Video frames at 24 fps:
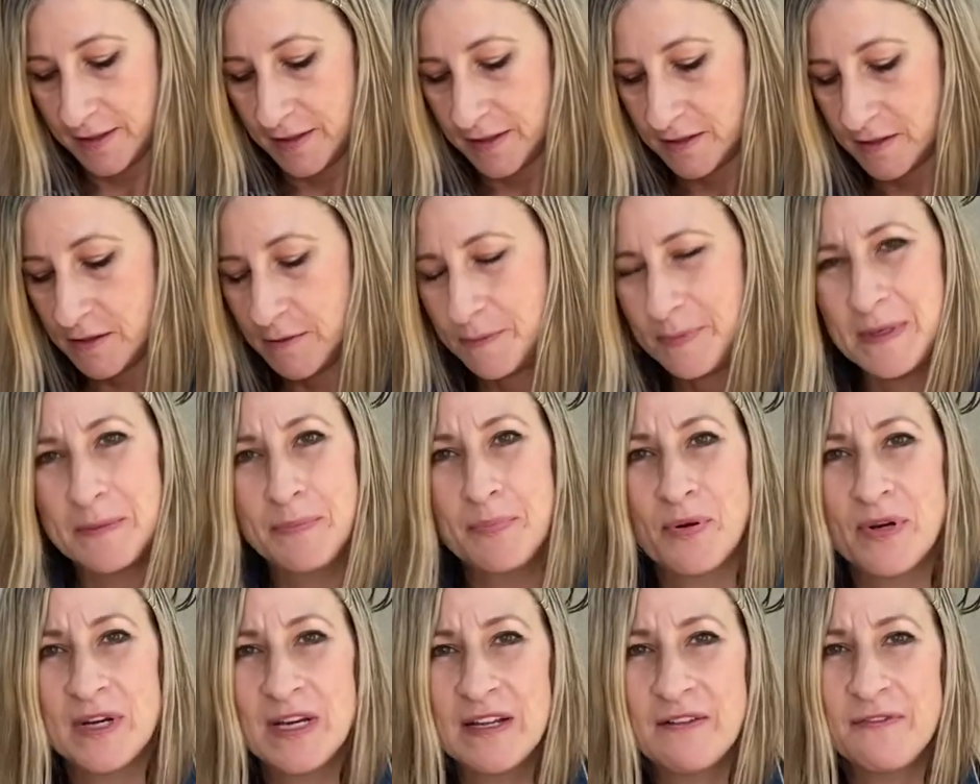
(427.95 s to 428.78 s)
This would be
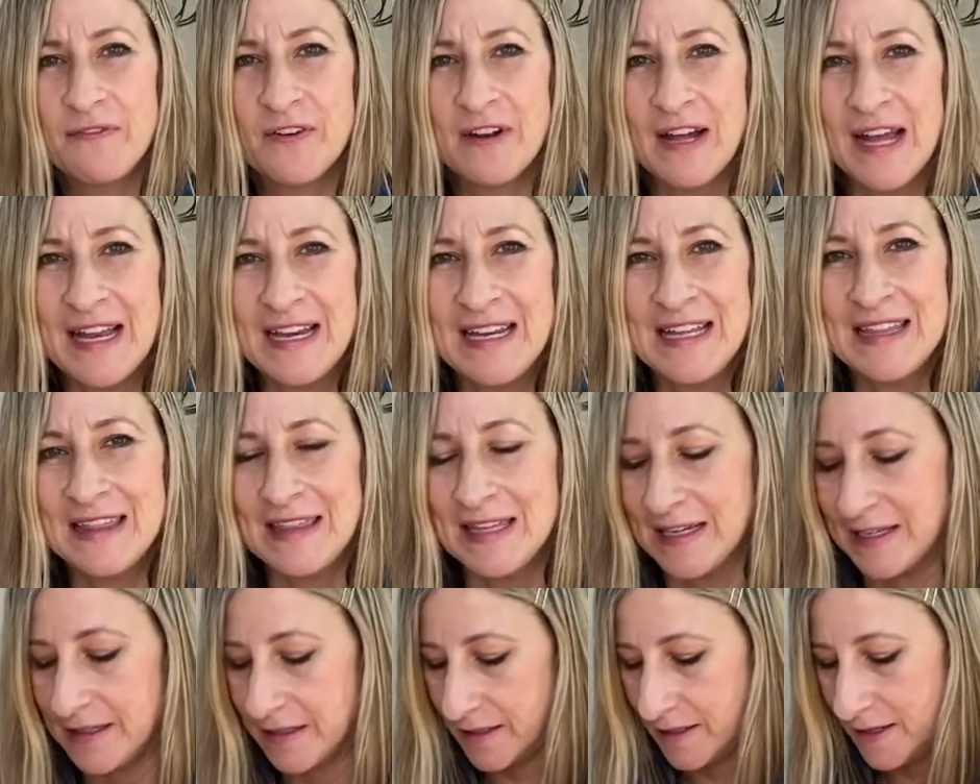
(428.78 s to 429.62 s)
pretty for
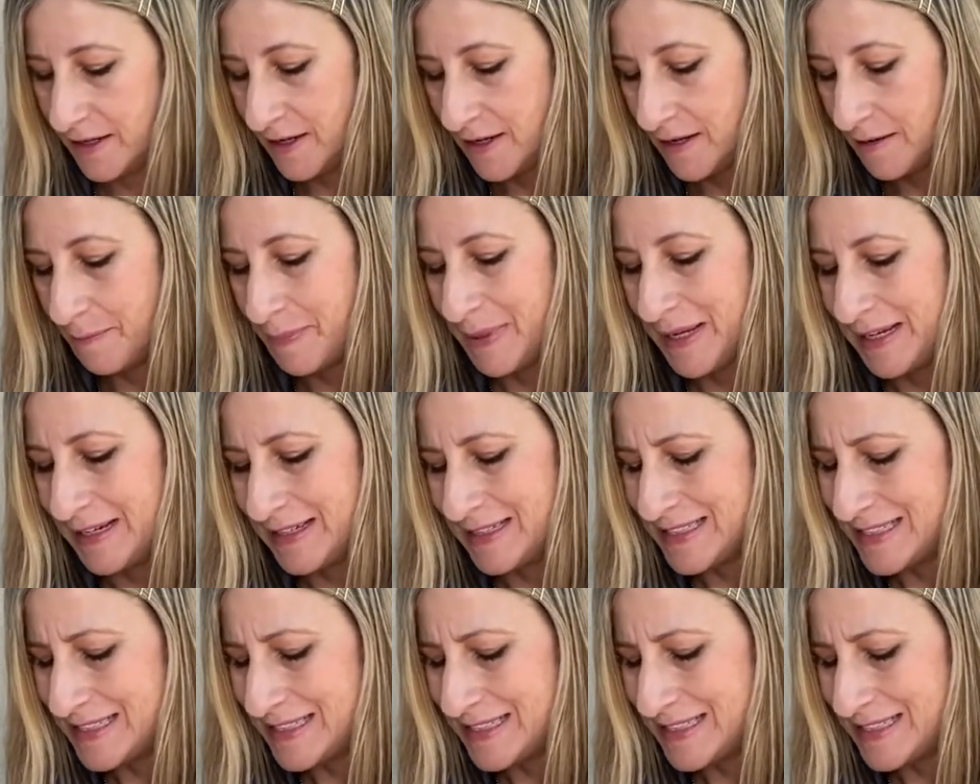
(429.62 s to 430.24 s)
anything, but